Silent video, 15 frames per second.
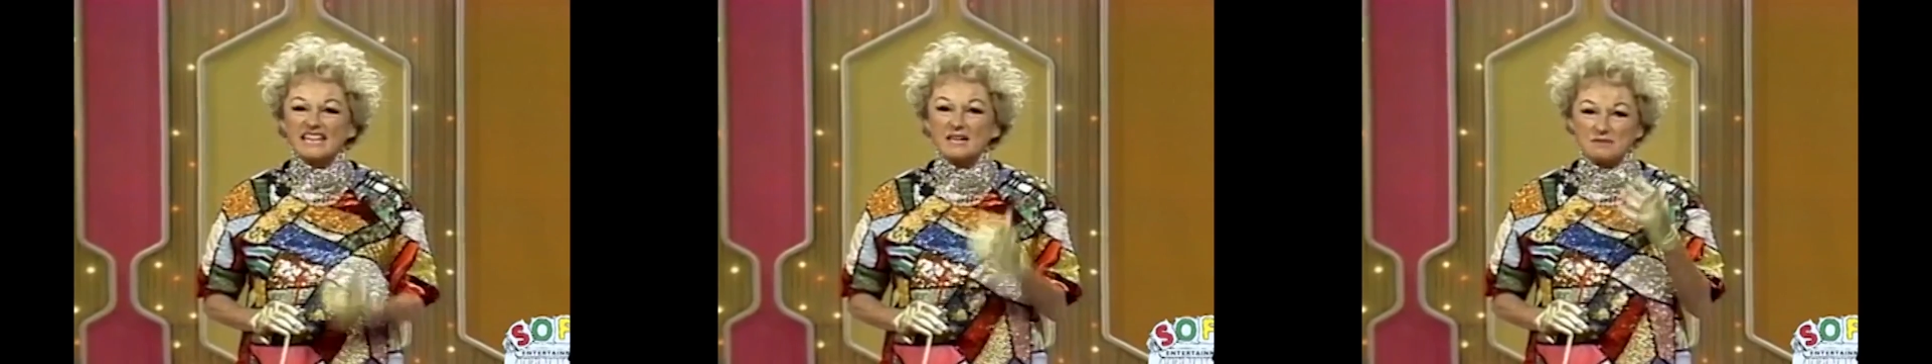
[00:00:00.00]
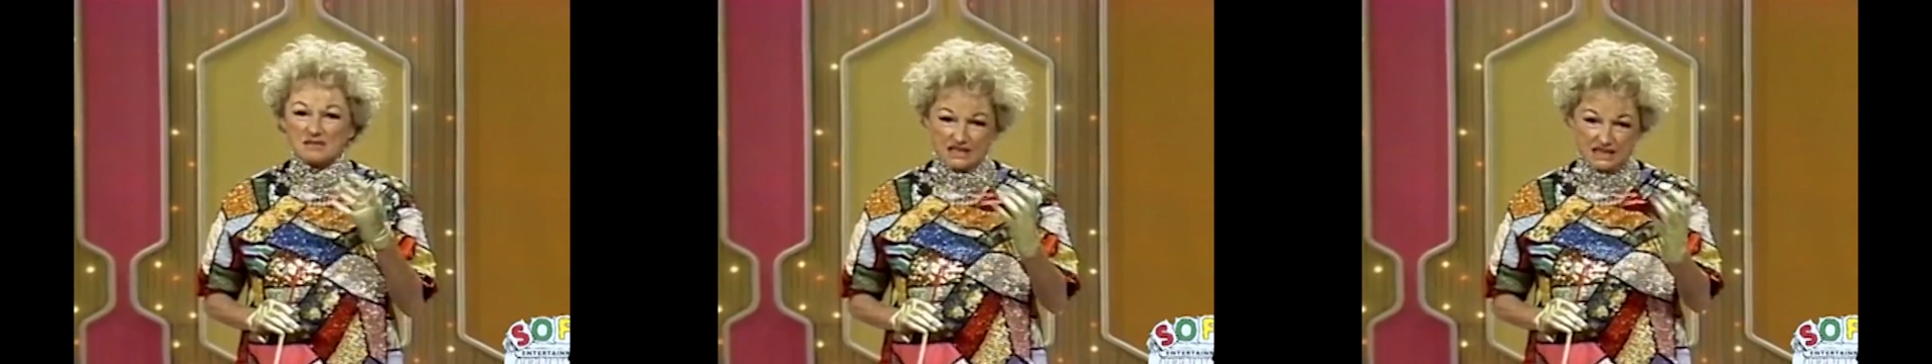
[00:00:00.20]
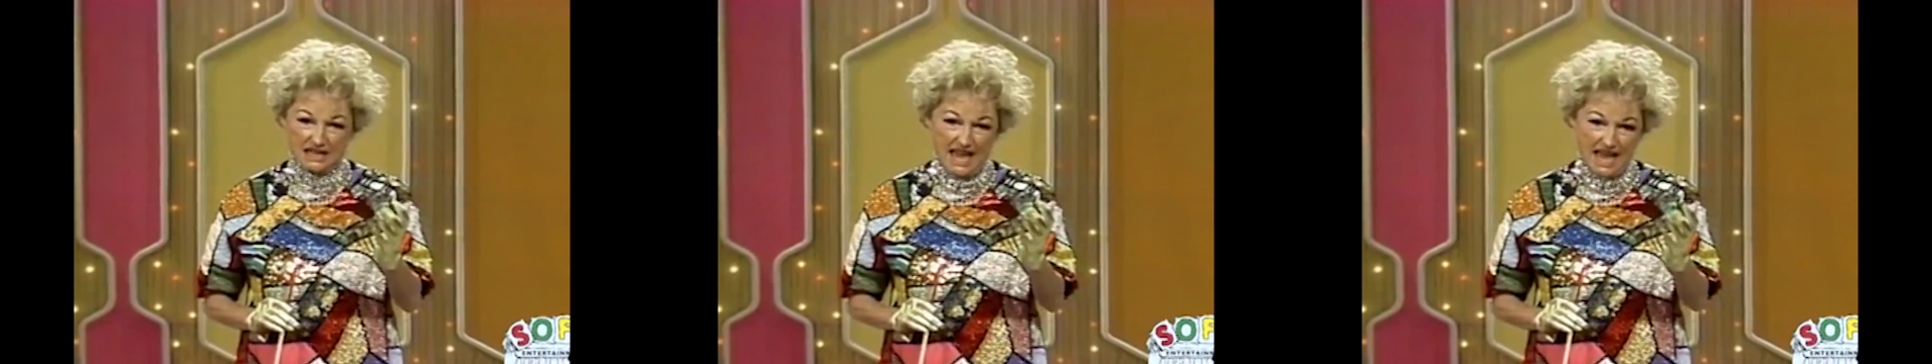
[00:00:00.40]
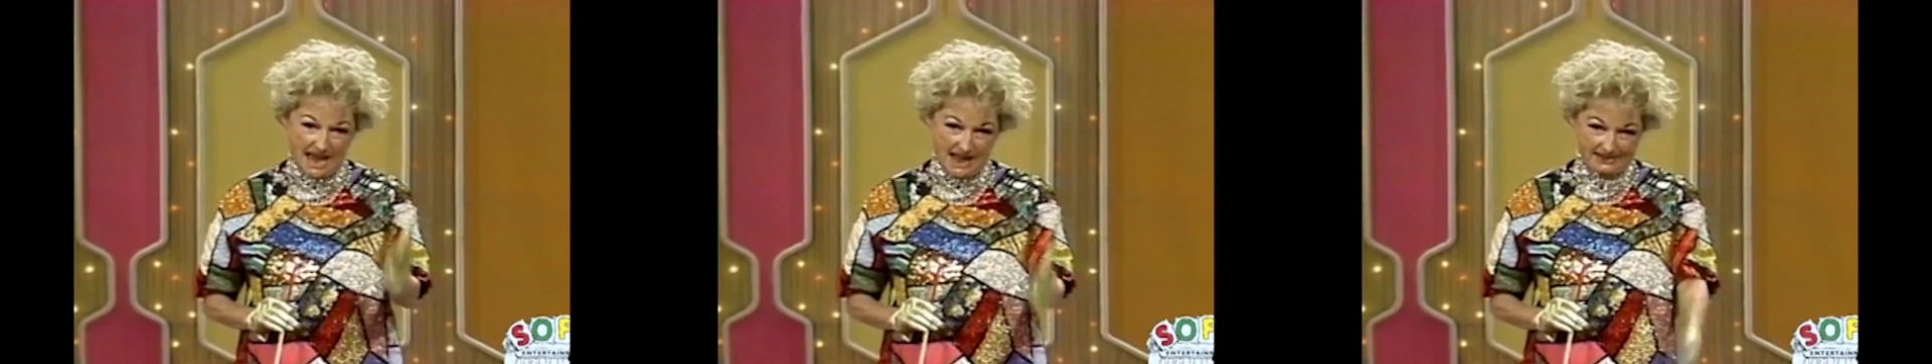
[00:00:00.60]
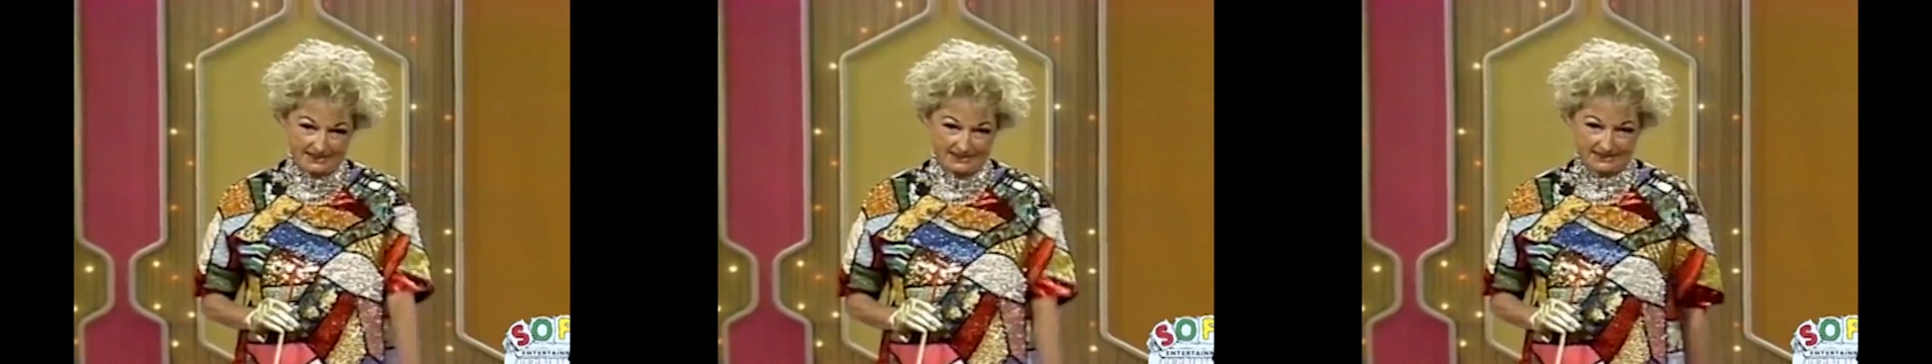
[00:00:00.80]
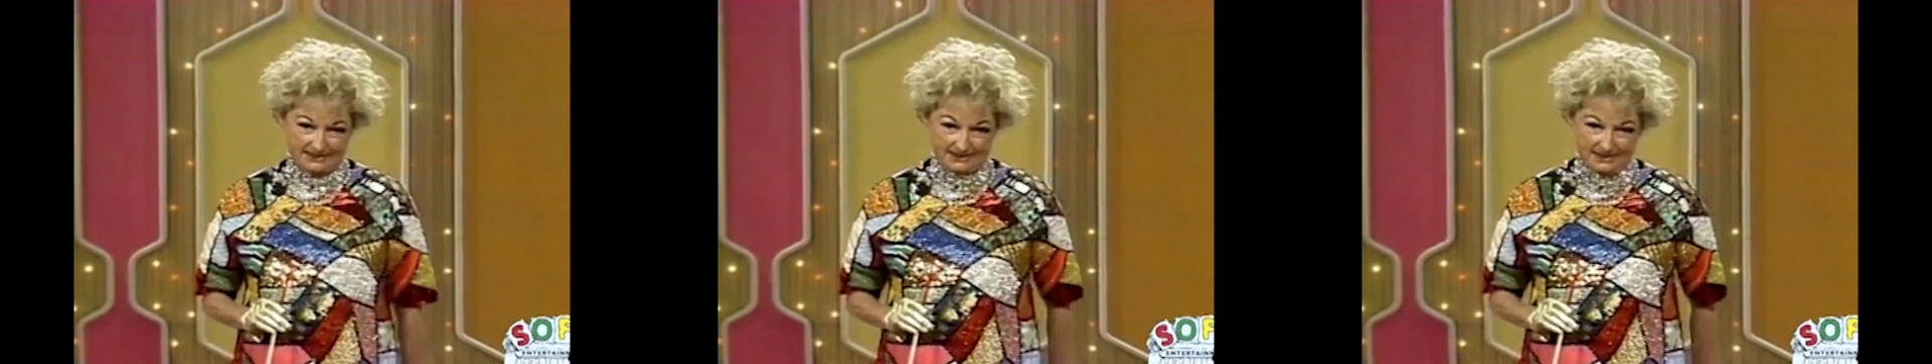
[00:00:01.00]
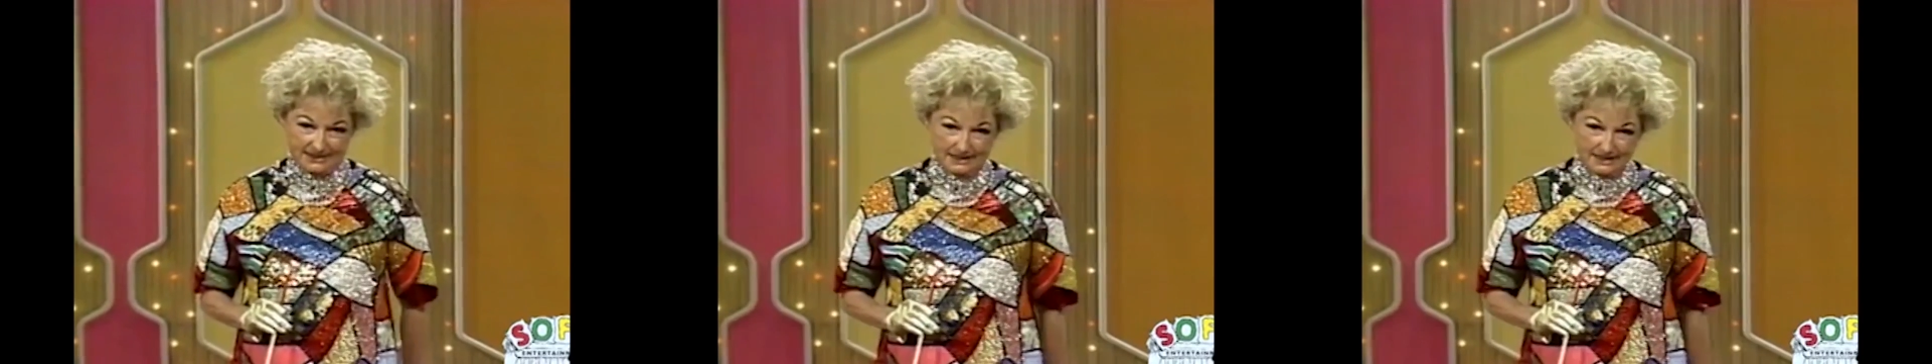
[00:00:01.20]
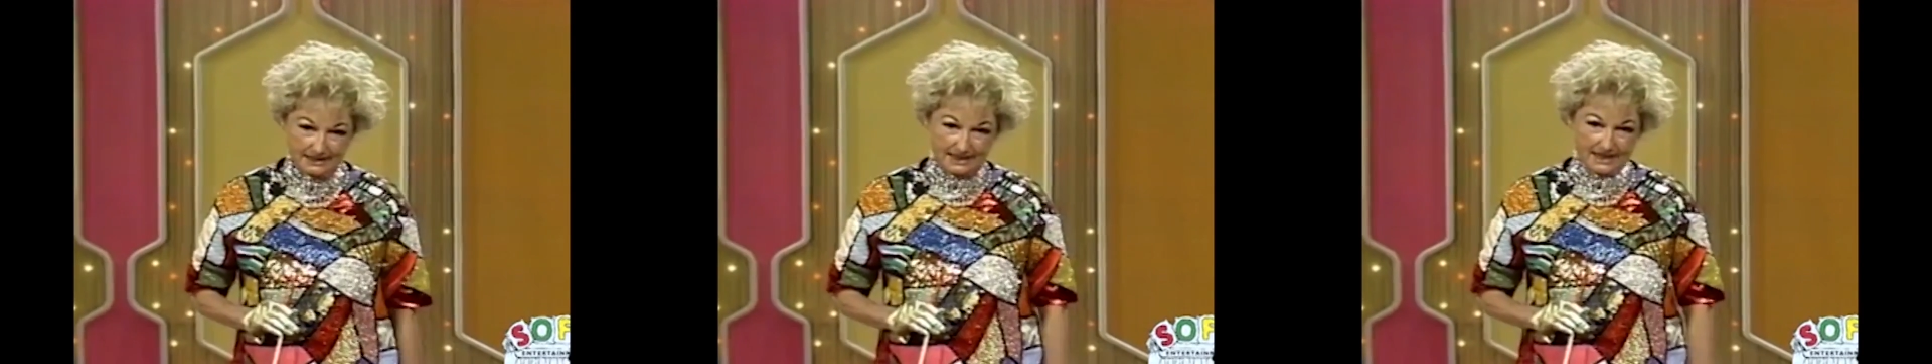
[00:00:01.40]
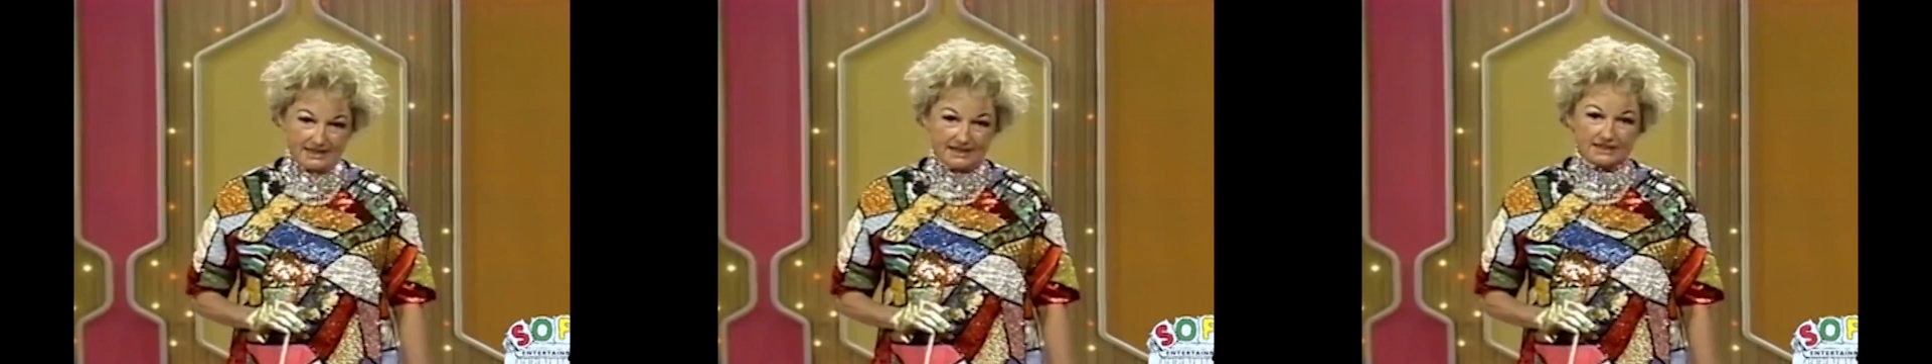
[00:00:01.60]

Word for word: came in last, I